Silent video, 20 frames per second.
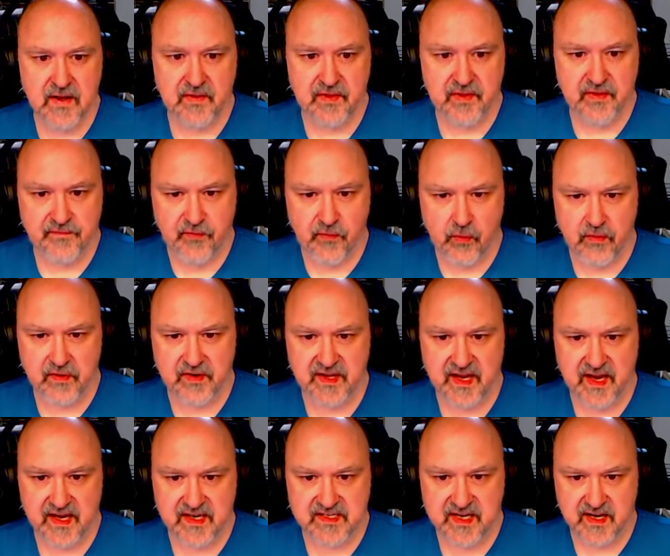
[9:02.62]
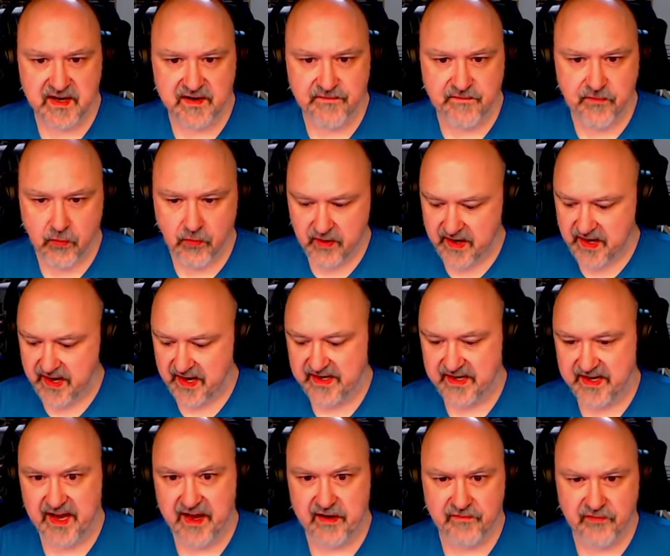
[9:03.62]
The four and the eight take four and
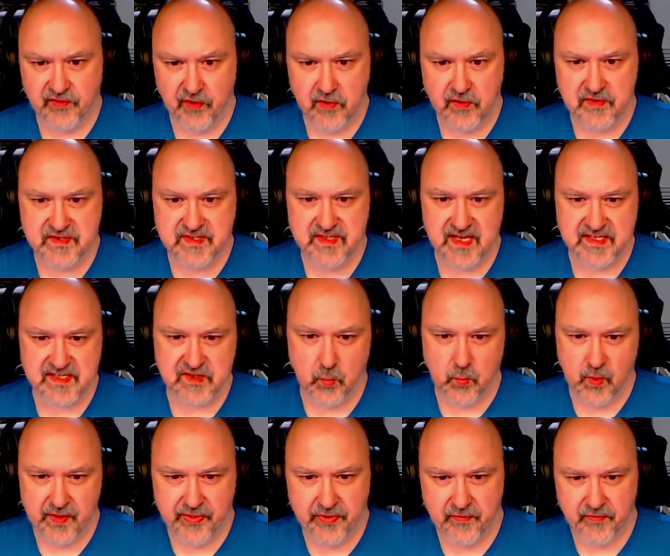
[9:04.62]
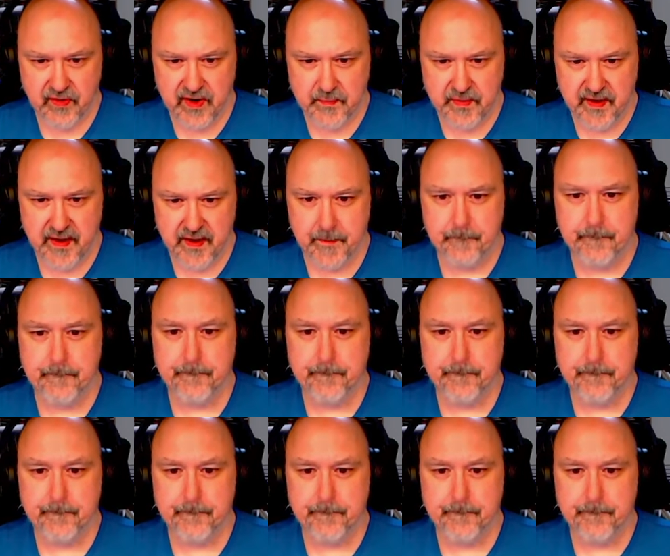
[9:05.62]
eight out of those. That's a one, three pair.